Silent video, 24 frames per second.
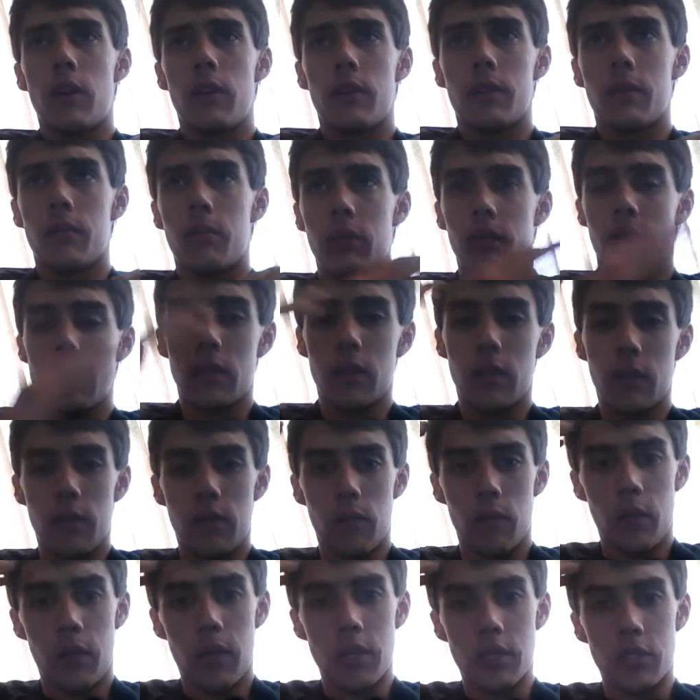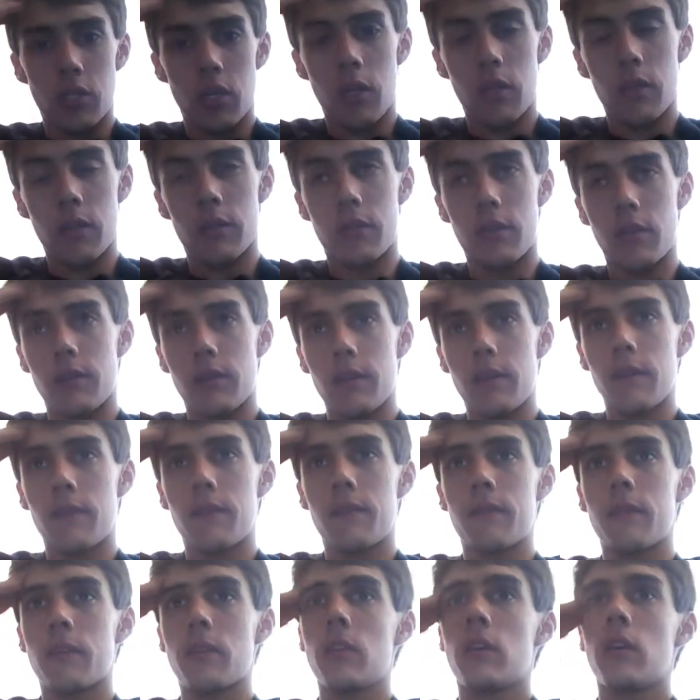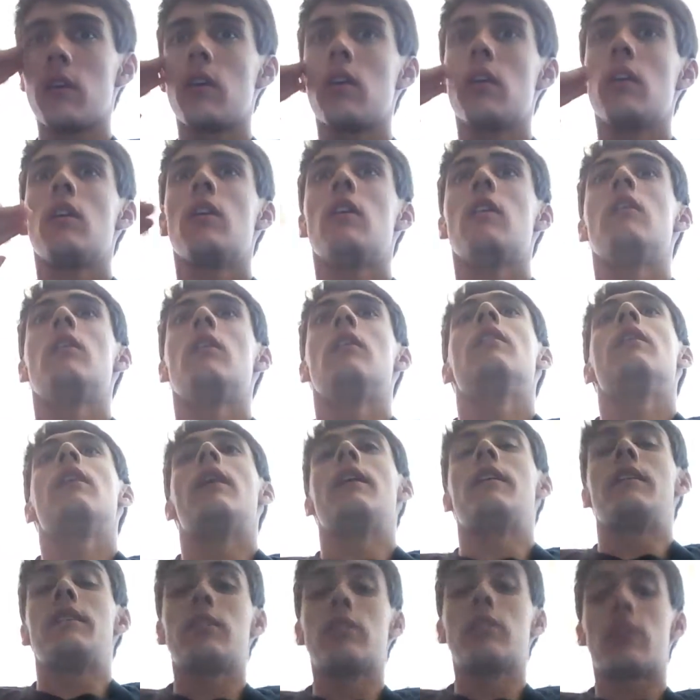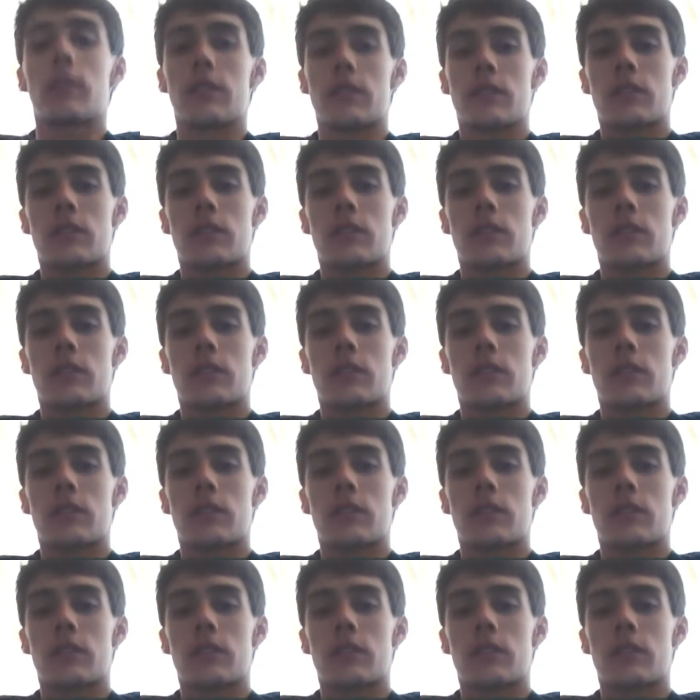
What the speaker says: the beginning of when I started to lift and took it